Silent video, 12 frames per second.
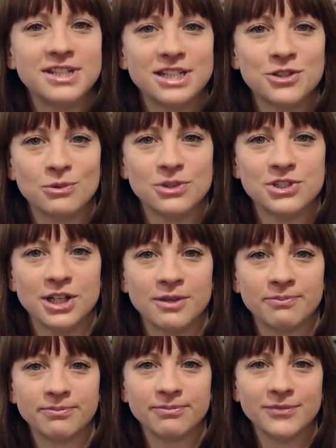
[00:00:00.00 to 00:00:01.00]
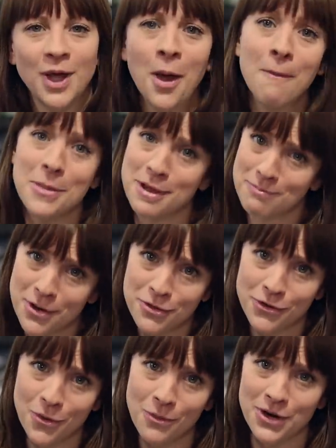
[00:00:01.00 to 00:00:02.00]
the dishwasher. They've both
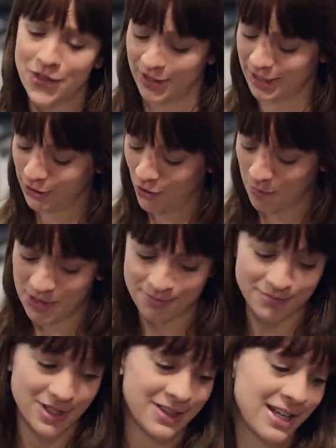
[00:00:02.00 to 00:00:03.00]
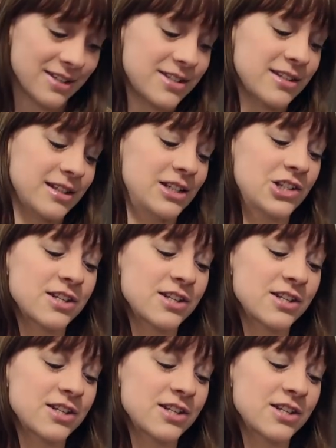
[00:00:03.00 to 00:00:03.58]
got one thing in common and that's that they